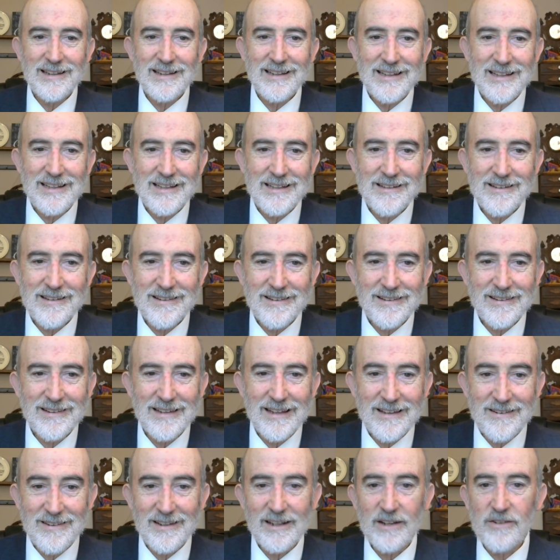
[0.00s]
Is
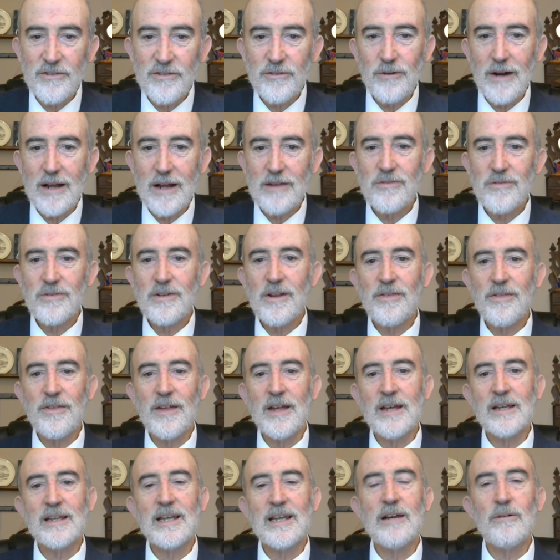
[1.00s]
it a stretch to
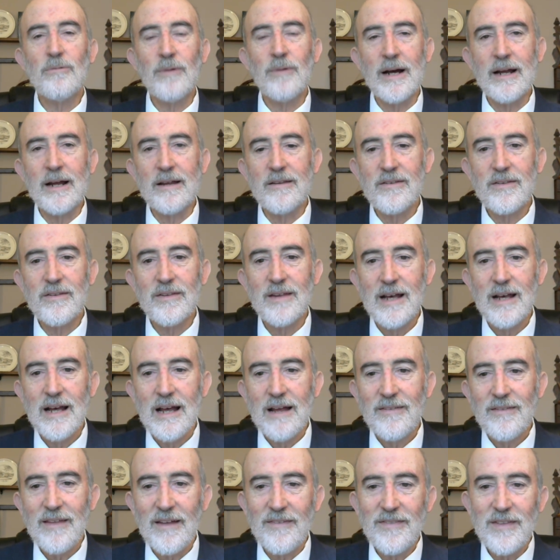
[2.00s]
think, he writes,
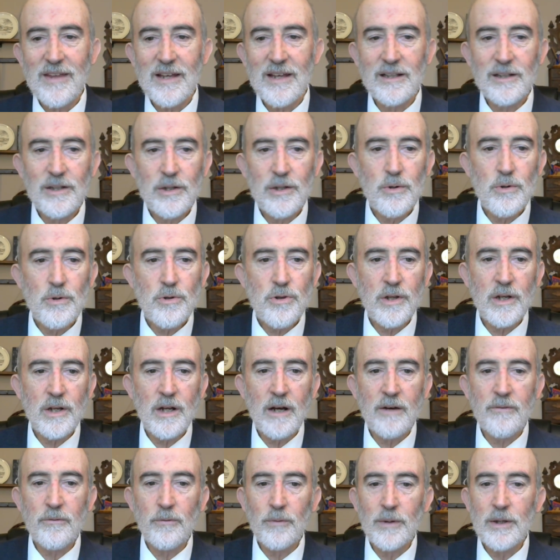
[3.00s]
that the illusion
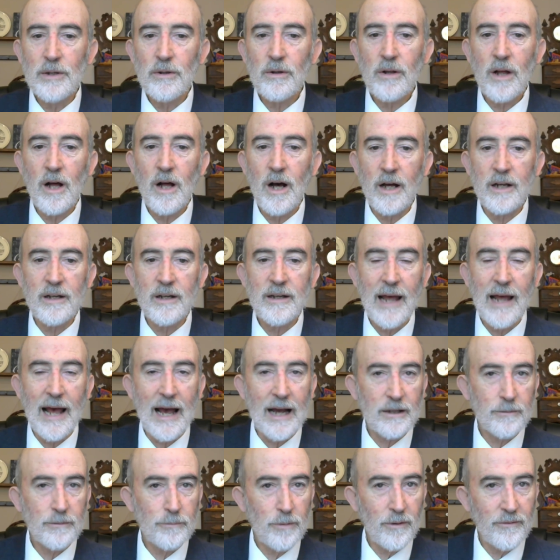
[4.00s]
of real
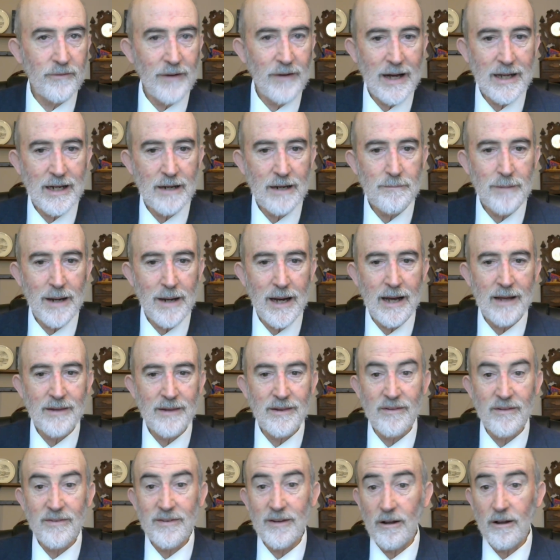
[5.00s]
contact provided by
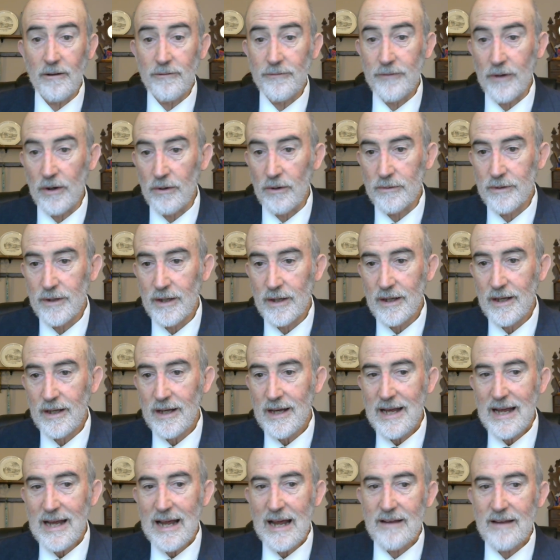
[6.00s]
the cell phone
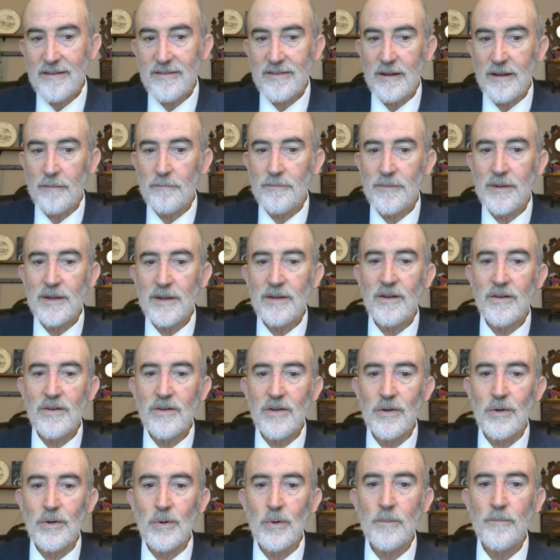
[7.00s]
has something to
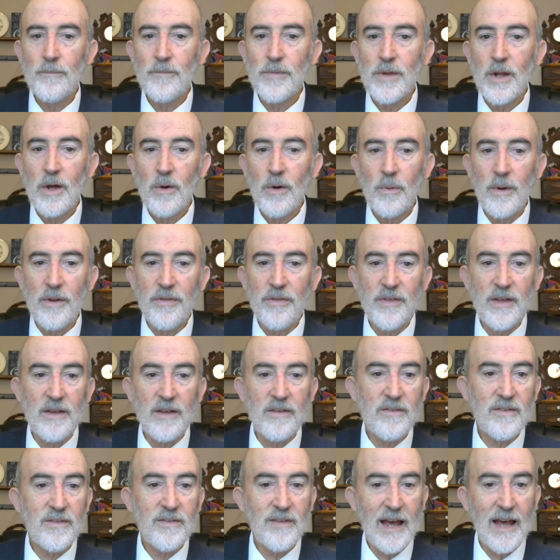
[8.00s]
do with
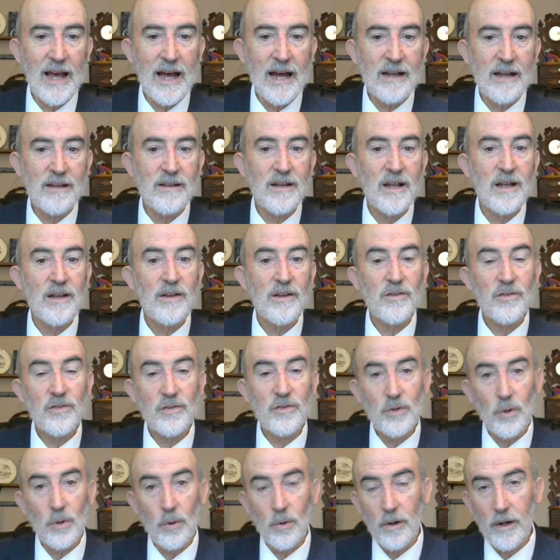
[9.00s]
this sad
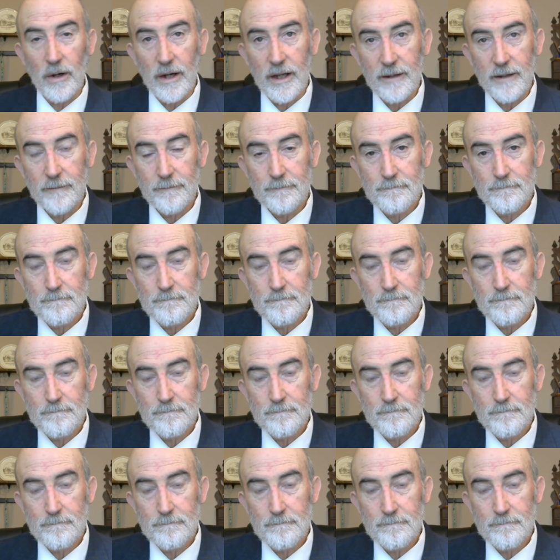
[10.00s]
story?